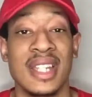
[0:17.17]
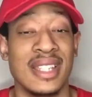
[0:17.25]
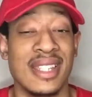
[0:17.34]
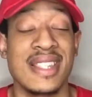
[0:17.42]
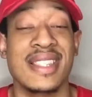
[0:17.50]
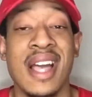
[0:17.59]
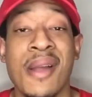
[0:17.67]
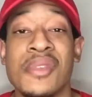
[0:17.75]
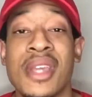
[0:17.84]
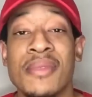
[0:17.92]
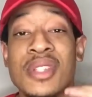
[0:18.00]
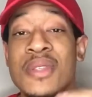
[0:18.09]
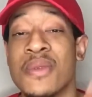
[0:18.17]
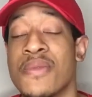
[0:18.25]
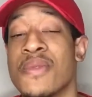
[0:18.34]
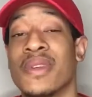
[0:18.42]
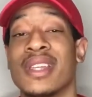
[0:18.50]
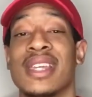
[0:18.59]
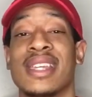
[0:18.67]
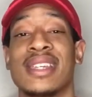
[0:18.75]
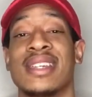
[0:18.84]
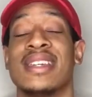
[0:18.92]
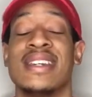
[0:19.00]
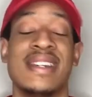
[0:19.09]
This time, chapter 248.
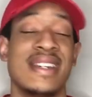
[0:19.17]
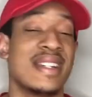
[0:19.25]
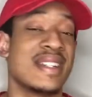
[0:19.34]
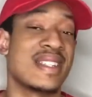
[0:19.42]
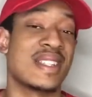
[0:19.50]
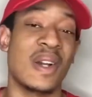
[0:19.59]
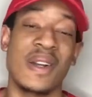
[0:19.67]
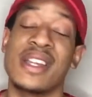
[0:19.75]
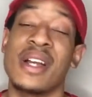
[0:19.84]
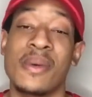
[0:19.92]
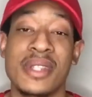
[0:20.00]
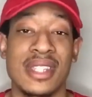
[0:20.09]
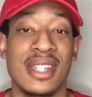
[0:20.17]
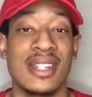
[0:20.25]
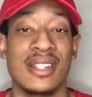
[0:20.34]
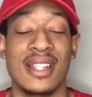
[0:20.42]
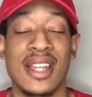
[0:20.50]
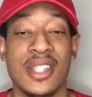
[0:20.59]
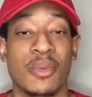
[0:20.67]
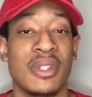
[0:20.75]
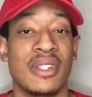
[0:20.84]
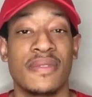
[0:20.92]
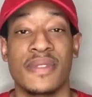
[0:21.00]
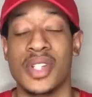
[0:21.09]
Sorry I wasn't here last
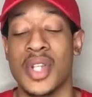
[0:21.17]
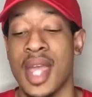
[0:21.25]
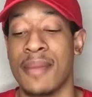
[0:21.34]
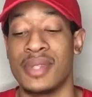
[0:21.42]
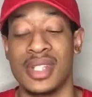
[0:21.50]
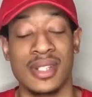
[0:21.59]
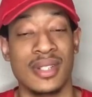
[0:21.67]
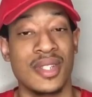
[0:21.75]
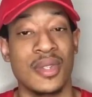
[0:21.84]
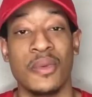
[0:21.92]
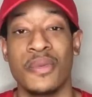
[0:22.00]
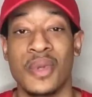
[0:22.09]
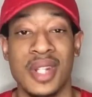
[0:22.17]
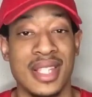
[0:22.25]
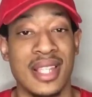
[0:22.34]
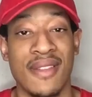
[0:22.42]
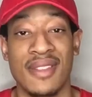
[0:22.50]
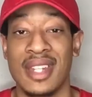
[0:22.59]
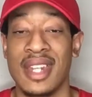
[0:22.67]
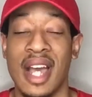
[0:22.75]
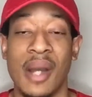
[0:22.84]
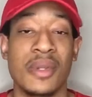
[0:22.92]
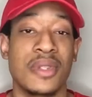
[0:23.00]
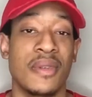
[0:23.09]
week for chapter 247. I
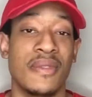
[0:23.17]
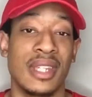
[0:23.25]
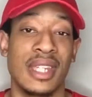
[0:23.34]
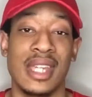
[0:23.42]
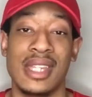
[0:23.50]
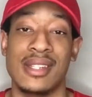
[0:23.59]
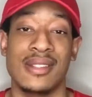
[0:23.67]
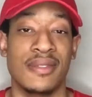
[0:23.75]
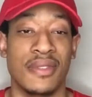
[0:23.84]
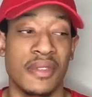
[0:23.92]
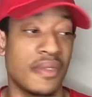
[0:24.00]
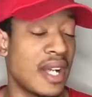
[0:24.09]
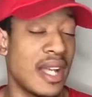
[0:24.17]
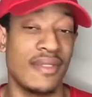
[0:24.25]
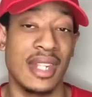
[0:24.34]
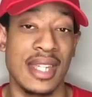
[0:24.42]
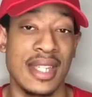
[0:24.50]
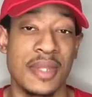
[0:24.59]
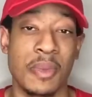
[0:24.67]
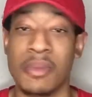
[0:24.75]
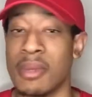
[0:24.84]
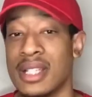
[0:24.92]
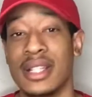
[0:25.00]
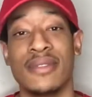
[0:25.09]
was on vacation for 5 days with
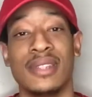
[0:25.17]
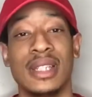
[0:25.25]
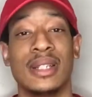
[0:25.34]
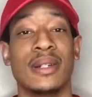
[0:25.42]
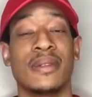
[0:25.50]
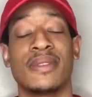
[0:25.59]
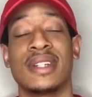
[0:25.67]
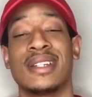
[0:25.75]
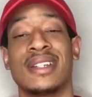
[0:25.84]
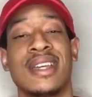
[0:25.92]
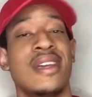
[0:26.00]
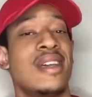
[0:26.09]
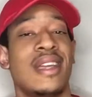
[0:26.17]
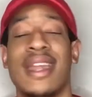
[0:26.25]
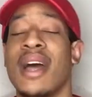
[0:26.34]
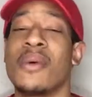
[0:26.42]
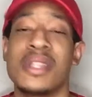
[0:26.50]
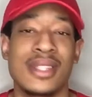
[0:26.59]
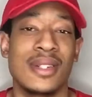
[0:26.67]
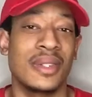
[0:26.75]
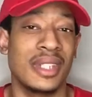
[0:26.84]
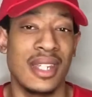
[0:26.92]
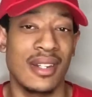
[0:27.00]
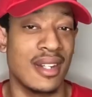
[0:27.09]
my lovely girlfriend, and I wasn't on
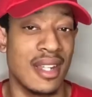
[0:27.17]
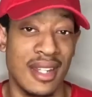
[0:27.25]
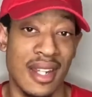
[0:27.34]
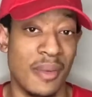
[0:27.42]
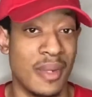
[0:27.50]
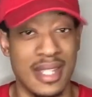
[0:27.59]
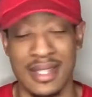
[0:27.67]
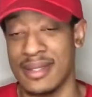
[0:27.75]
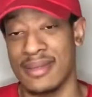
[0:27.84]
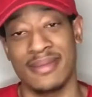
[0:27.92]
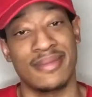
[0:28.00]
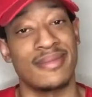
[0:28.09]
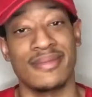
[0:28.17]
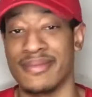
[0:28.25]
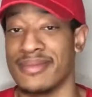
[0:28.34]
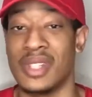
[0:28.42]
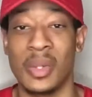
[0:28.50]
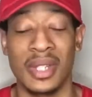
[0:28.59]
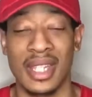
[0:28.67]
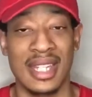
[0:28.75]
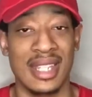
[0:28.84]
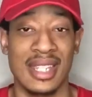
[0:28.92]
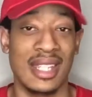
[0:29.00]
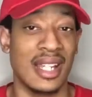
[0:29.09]
the internet. I wasn't doing
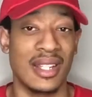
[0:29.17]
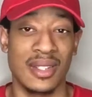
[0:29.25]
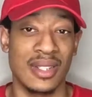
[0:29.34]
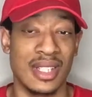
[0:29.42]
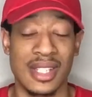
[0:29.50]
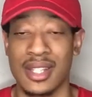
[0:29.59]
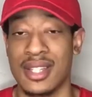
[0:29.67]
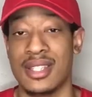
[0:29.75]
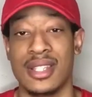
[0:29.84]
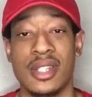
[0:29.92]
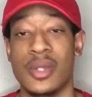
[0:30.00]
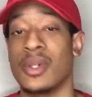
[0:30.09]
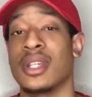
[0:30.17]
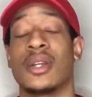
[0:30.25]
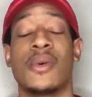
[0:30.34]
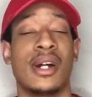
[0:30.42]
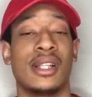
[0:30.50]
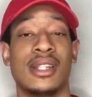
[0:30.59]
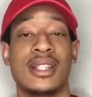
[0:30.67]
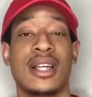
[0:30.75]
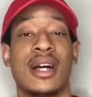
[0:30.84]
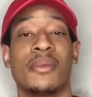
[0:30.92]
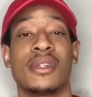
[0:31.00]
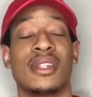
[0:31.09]
anything other than just enjoying quality
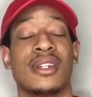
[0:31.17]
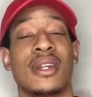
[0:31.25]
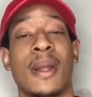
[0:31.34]
time with her.